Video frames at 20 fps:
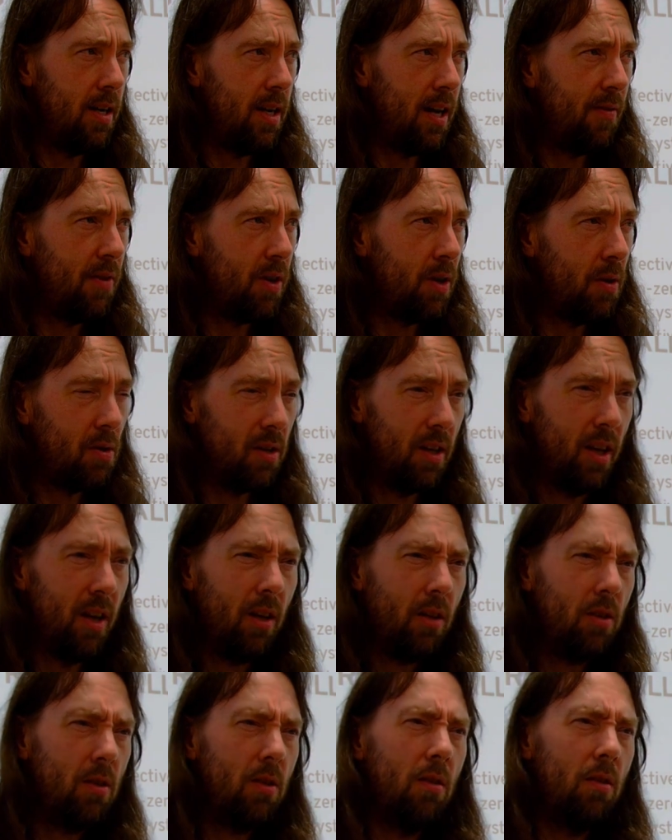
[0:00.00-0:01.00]
never used
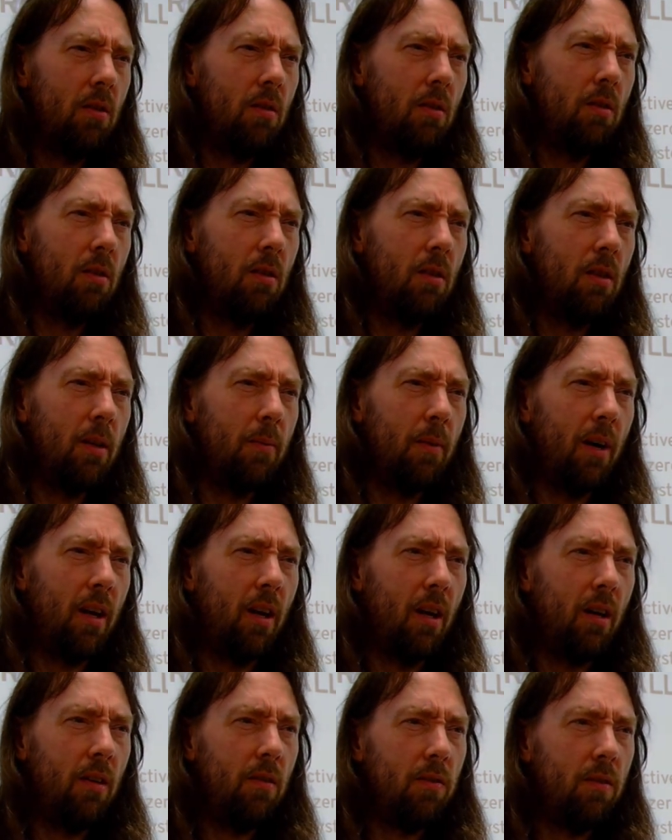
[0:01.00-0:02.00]
Linux in my
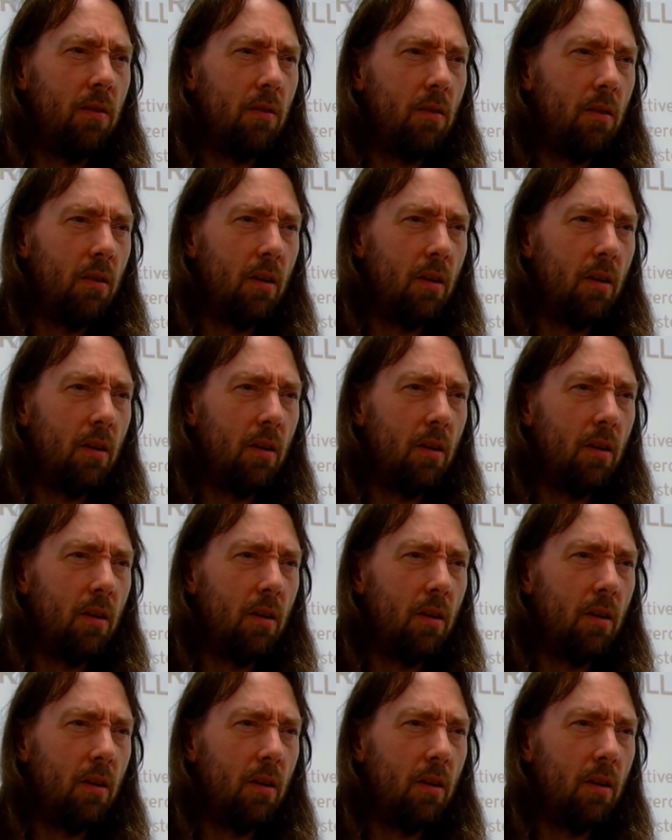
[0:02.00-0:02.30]
life.